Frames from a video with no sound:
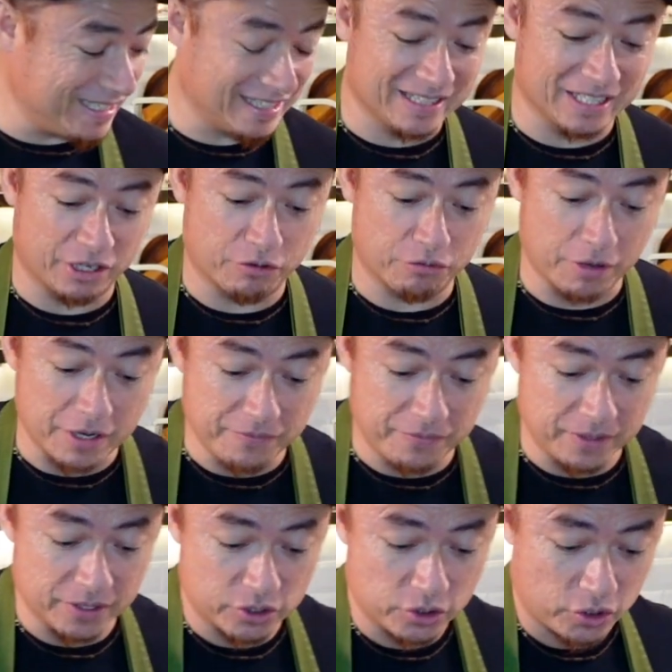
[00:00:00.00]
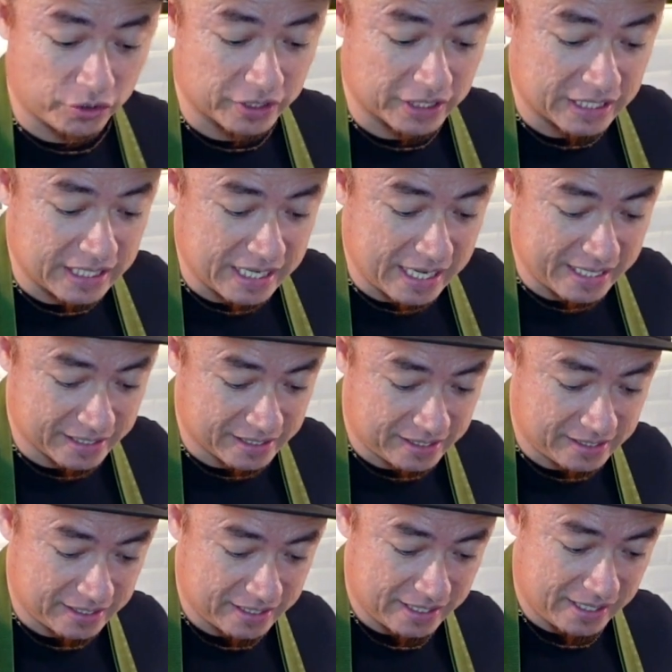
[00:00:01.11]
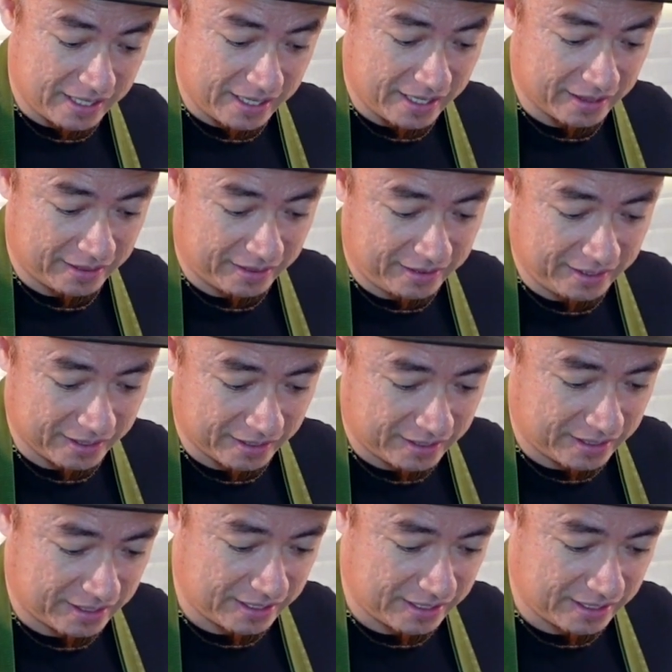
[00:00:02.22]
that the gravy is sort of nice and thick.